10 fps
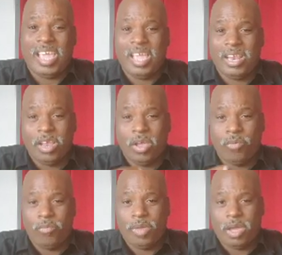and
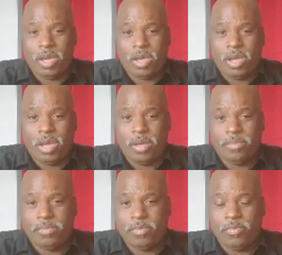
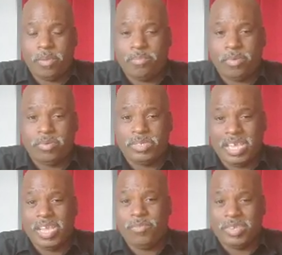with
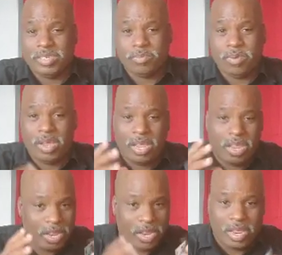Boost and with
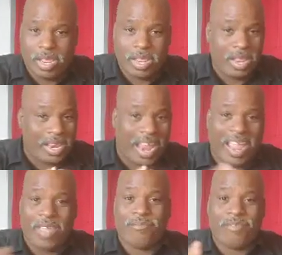Sprint
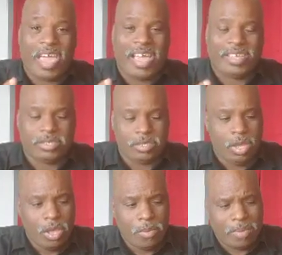and like
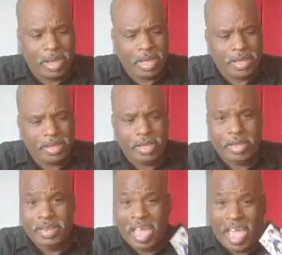fast. But
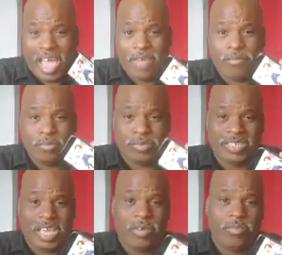the
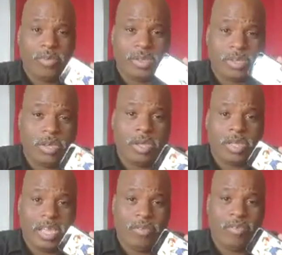iPhone 7
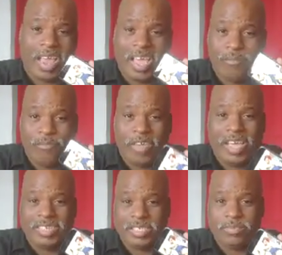could give you that
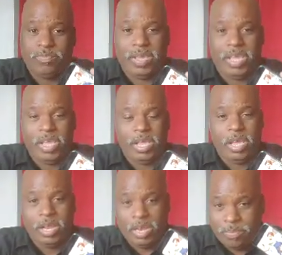fast
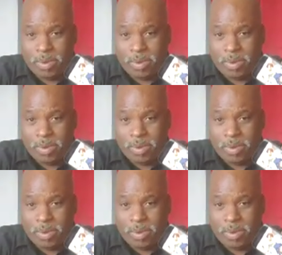speed.